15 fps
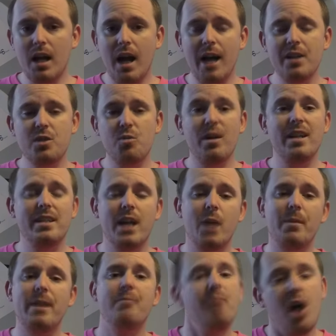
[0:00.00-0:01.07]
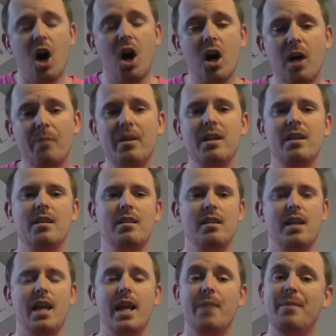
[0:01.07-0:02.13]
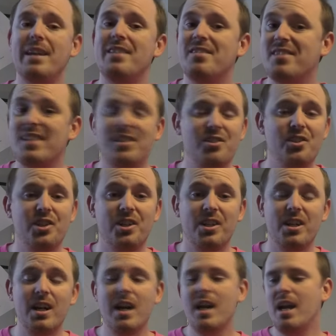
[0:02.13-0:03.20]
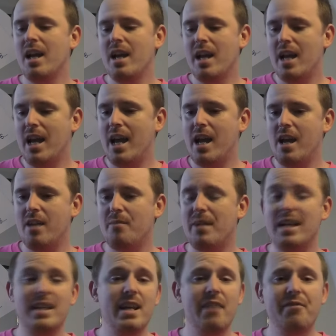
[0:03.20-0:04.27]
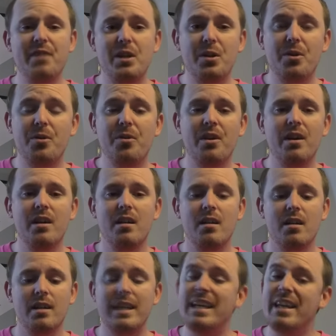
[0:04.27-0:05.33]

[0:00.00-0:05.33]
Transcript: I just want to tell my mom and my sister and my nephew, uh,